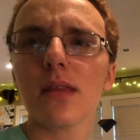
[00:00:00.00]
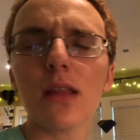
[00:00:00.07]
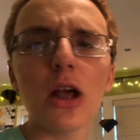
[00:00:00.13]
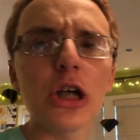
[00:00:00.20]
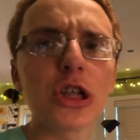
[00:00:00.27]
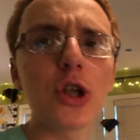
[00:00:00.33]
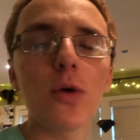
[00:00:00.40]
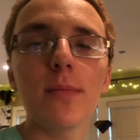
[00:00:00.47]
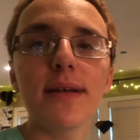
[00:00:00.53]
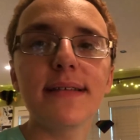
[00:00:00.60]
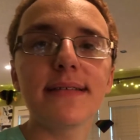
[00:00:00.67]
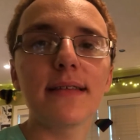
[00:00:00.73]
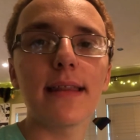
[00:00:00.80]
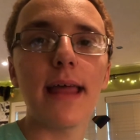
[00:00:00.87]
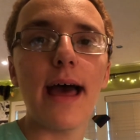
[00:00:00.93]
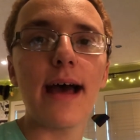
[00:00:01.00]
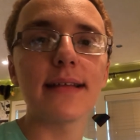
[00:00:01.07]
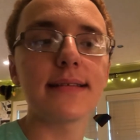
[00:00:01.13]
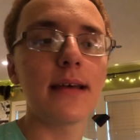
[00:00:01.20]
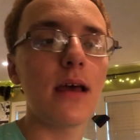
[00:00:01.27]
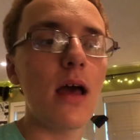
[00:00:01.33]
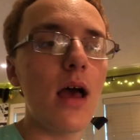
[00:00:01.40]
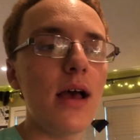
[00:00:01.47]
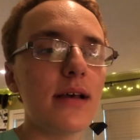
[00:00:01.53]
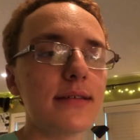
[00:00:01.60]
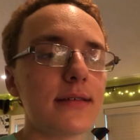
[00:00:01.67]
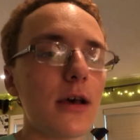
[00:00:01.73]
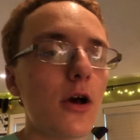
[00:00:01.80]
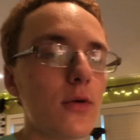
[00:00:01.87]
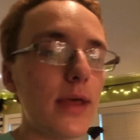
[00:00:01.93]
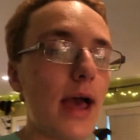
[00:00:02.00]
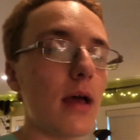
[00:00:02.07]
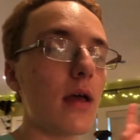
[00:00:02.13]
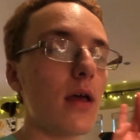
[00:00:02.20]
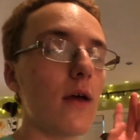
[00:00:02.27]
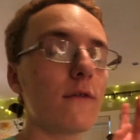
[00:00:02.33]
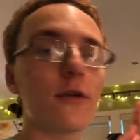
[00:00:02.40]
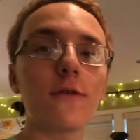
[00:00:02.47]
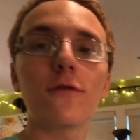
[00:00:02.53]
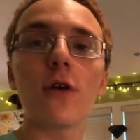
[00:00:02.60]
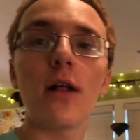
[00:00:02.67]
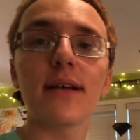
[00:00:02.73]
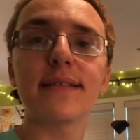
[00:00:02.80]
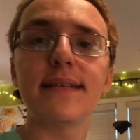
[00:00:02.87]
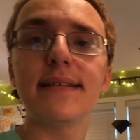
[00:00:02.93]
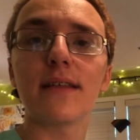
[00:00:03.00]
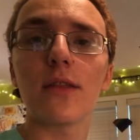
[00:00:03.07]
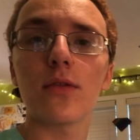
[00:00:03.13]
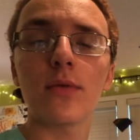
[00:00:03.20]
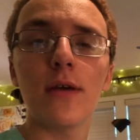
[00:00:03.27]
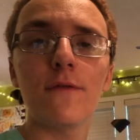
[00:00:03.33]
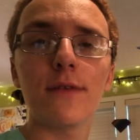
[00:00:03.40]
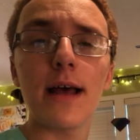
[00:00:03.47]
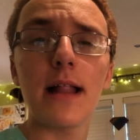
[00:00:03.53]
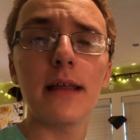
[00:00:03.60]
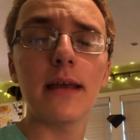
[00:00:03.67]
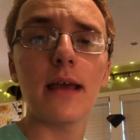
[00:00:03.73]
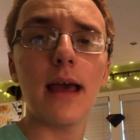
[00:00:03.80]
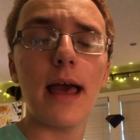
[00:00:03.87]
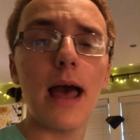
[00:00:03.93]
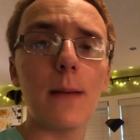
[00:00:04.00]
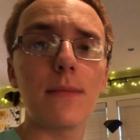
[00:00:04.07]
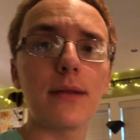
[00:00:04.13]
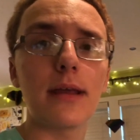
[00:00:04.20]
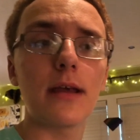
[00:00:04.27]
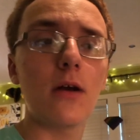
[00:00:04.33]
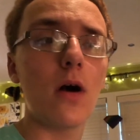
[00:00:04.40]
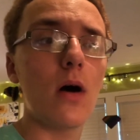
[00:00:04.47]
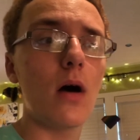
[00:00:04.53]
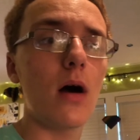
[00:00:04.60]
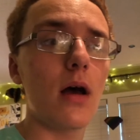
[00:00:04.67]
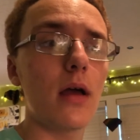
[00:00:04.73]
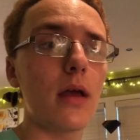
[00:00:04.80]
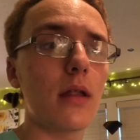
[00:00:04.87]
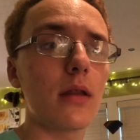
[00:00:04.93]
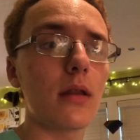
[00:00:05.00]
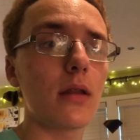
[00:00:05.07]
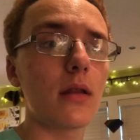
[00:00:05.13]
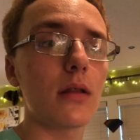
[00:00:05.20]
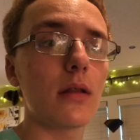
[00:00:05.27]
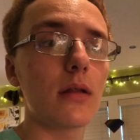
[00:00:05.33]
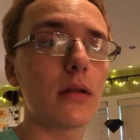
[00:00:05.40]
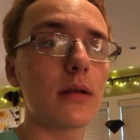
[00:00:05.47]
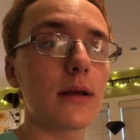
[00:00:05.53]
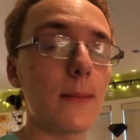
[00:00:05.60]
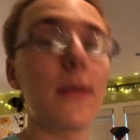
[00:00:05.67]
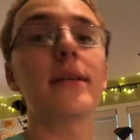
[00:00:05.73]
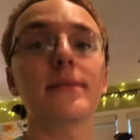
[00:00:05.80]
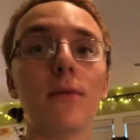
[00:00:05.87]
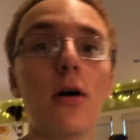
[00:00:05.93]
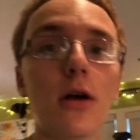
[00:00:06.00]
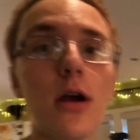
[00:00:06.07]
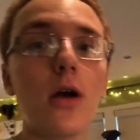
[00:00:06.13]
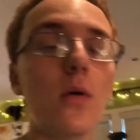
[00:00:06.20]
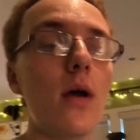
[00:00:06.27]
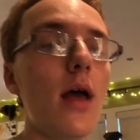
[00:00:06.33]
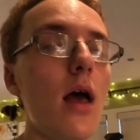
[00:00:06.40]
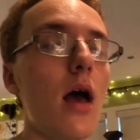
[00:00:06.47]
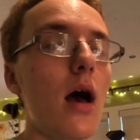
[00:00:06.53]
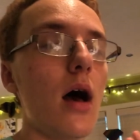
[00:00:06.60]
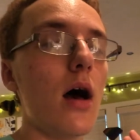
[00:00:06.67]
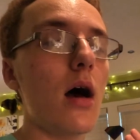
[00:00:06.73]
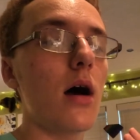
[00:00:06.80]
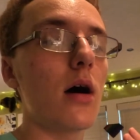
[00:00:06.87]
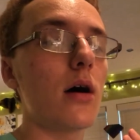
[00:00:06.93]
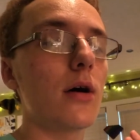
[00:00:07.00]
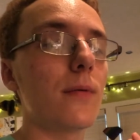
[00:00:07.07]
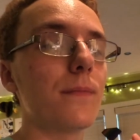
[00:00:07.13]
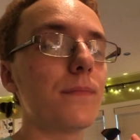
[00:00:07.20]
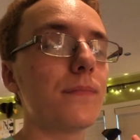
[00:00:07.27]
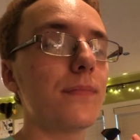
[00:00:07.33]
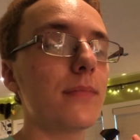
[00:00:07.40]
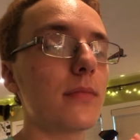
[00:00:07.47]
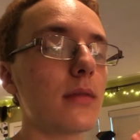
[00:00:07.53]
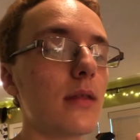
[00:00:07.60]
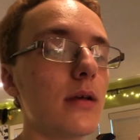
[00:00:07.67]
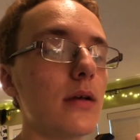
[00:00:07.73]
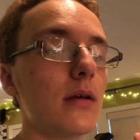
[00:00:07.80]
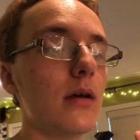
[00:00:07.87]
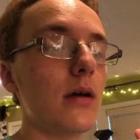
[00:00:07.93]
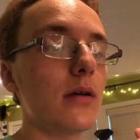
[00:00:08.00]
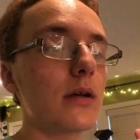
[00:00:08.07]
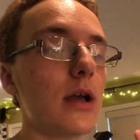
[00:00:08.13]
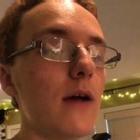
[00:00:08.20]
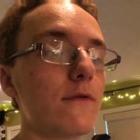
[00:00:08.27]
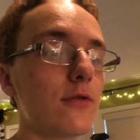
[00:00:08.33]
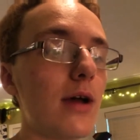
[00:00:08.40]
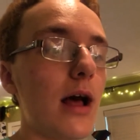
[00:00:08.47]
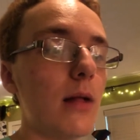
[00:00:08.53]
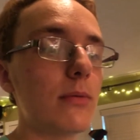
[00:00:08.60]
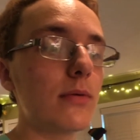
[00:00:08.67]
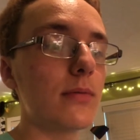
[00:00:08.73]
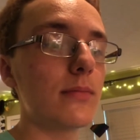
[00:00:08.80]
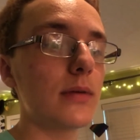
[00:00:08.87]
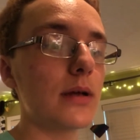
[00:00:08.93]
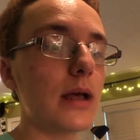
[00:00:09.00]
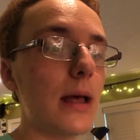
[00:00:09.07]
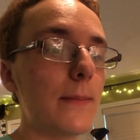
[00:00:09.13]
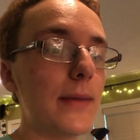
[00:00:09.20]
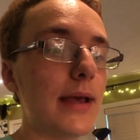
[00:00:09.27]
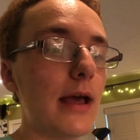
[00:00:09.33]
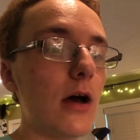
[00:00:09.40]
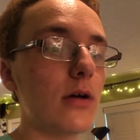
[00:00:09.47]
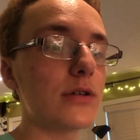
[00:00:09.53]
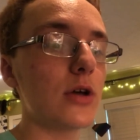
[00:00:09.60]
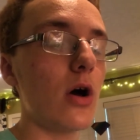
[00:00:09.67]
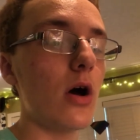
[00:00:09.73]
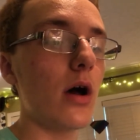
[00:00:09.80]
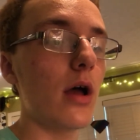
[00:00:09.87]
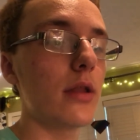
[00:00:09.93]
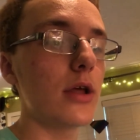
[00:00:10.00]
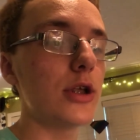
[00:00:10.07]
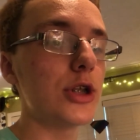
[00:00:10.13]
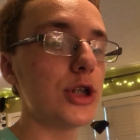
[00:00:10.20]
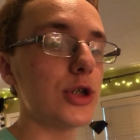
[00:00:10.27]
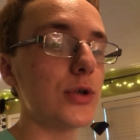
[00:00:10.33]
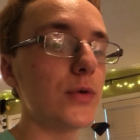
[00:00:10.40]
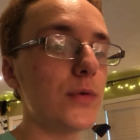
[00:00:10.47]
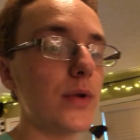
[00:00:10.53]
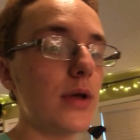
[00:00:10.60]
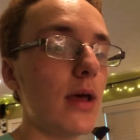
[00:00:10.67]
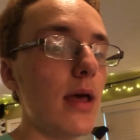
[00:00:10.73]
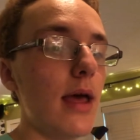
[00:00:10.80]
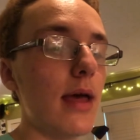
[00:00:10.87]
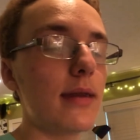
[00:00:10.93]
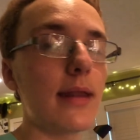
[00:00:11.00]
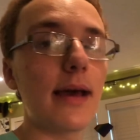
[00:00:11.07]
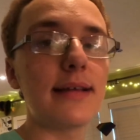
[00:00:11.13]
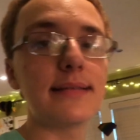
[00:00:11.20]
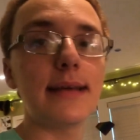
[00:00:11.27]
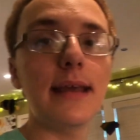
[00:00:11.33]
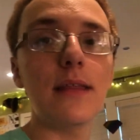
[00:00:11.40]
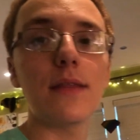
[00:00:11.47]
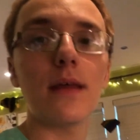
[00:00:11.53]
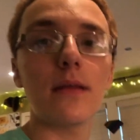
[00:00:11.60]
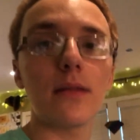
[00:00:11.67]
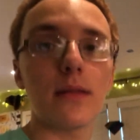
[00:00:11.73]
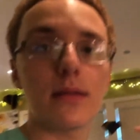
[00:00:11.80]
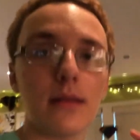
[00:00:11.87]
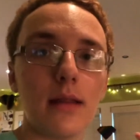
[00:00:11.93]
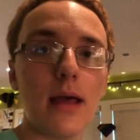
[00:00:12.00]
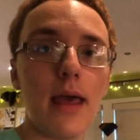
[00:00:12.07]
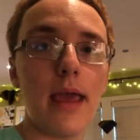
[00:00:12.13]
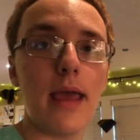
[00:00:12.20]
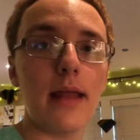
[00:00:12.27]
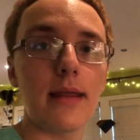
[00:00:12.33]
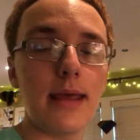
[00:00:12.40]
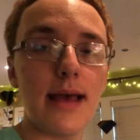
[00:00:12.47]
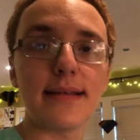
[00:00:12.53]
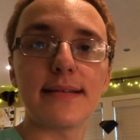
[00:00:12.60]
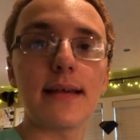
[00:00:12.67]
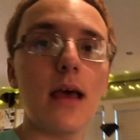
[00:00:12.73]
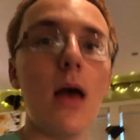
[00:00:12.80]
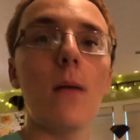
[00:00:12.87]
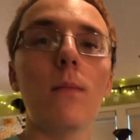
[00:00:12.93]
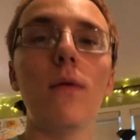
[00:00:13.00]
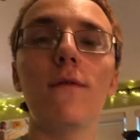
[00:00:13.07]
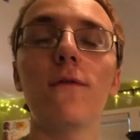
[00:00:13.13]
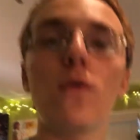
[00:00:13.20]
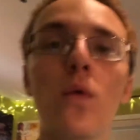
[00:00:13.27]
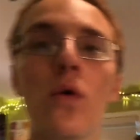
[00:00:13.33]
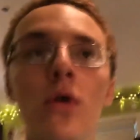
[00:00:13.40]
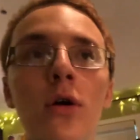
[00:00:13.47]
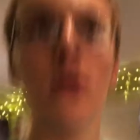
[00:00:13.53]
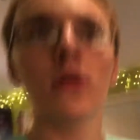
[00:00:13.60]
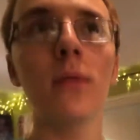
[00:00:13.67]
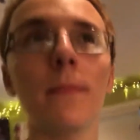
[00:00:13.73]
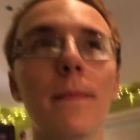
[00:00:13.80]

so don't miss that. So yeah, Fun and Frolic season three finale happening on coming tomorrow. Um, cover album coming out on June 19th. And yes, before